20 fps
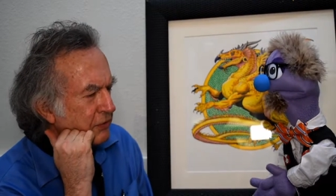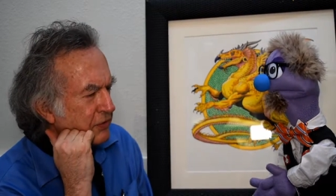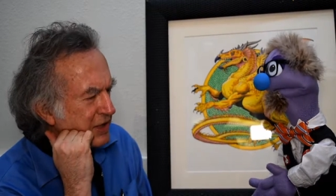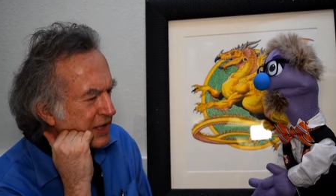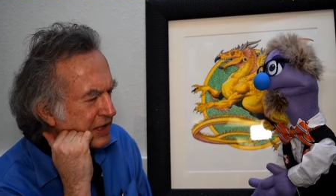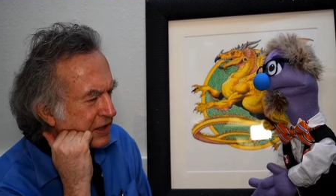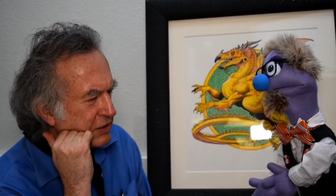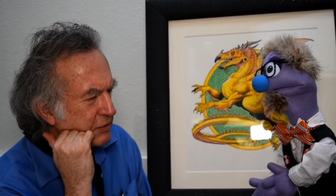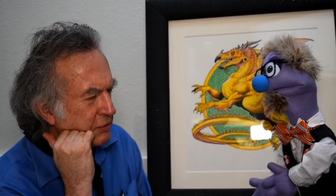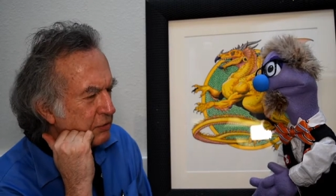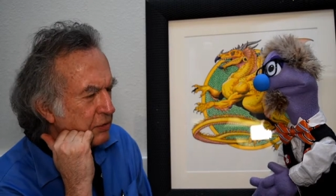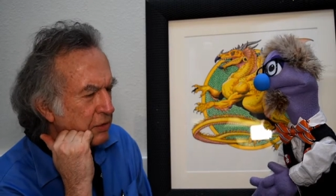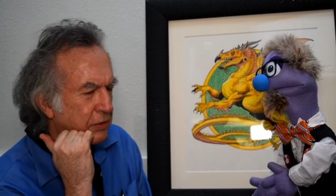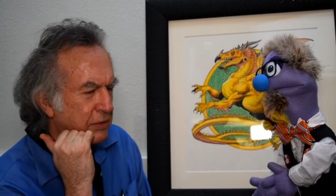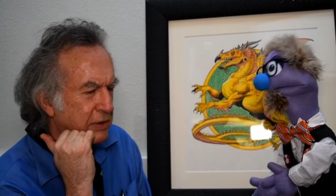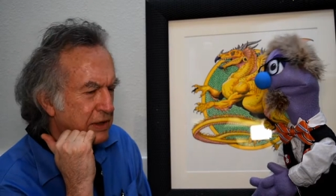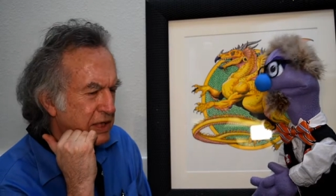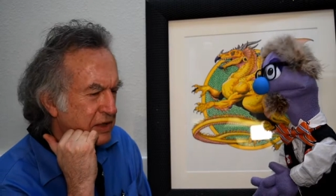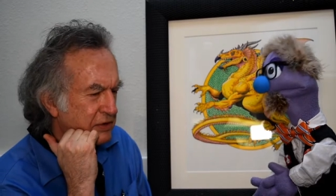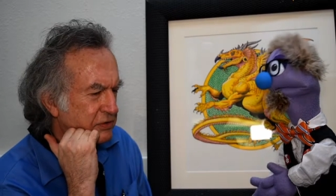thank you.
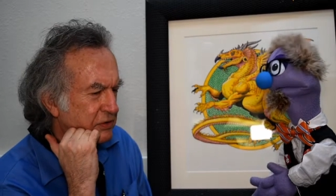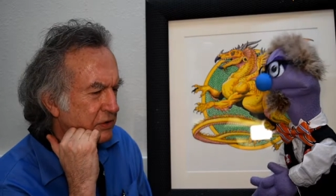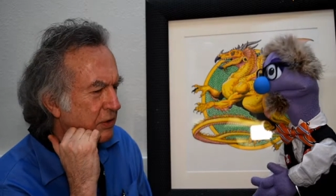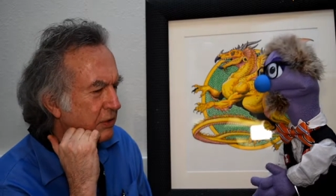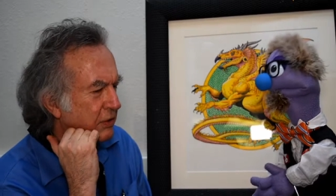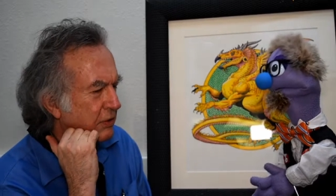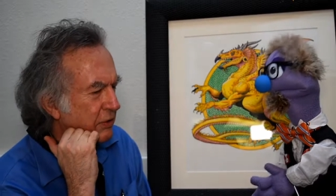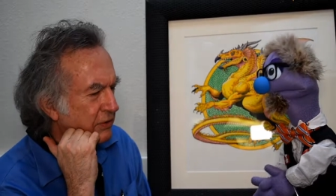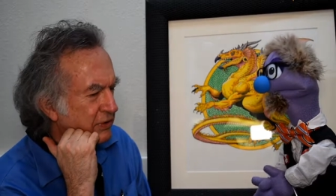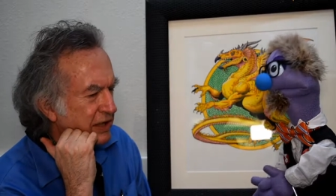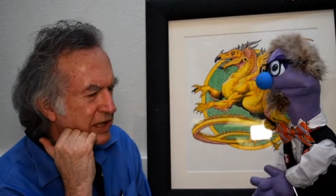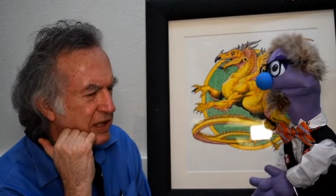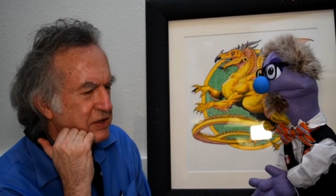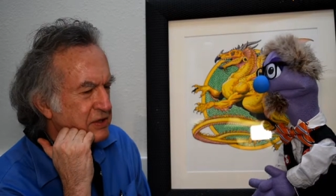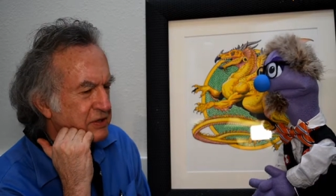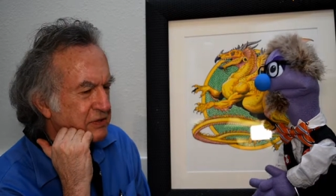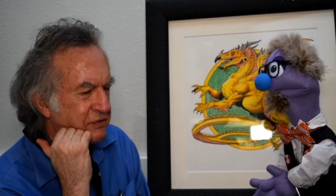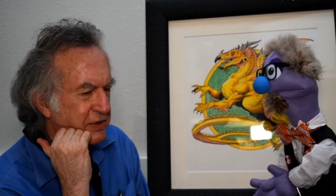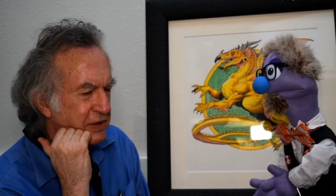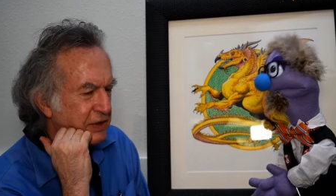Oh, yes. Oh, that
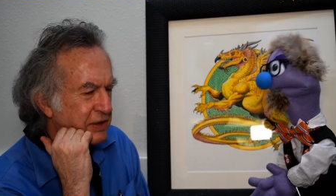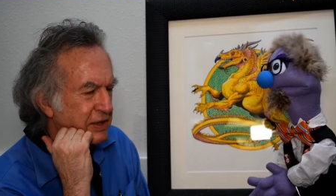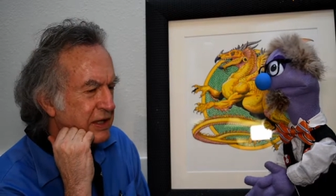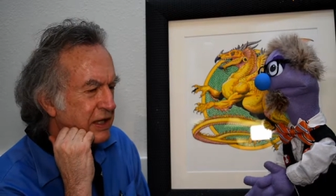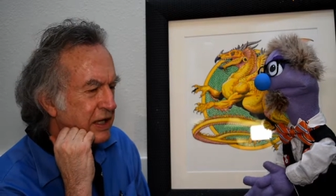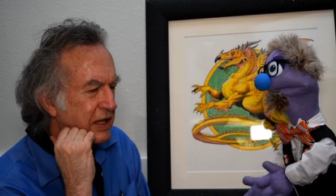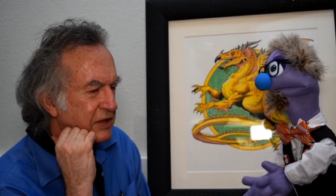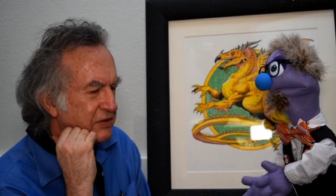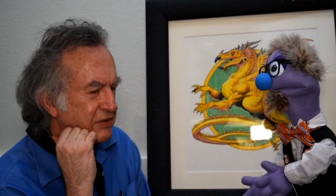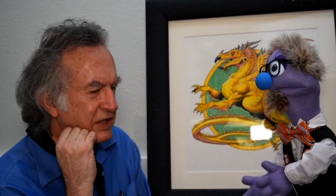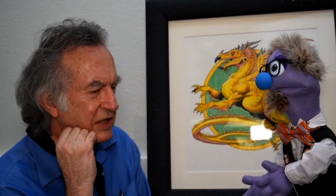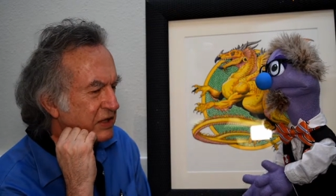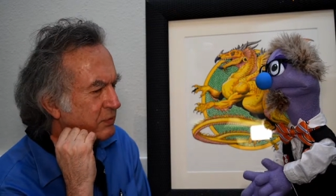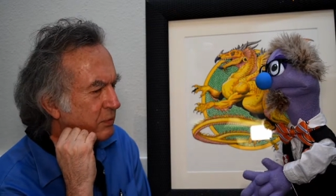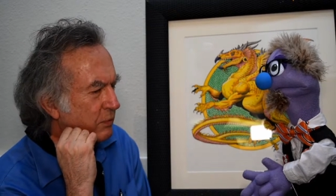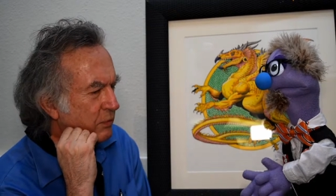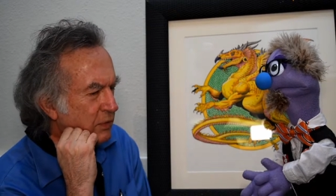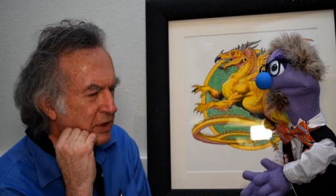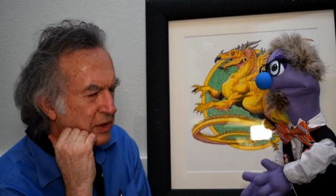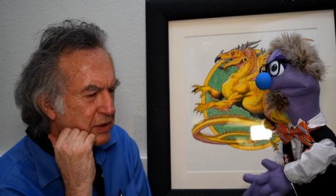is very nice. That's
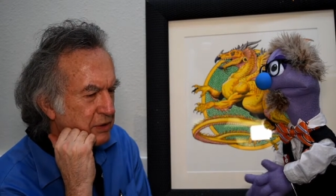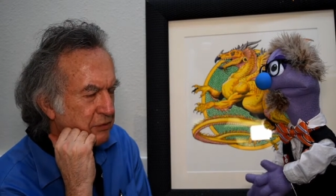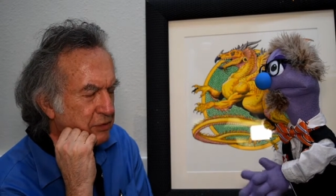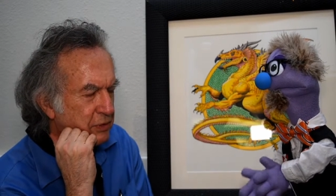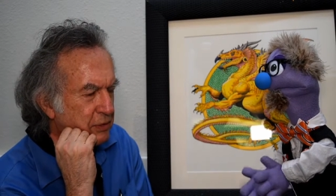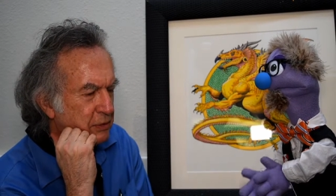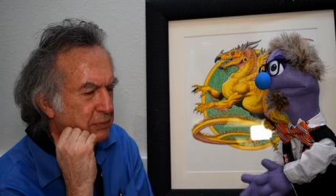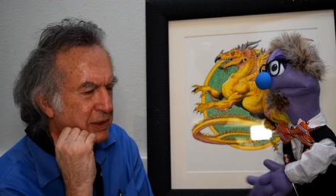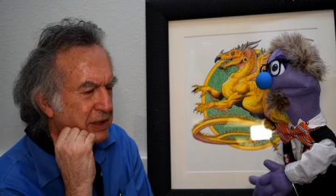wonderful.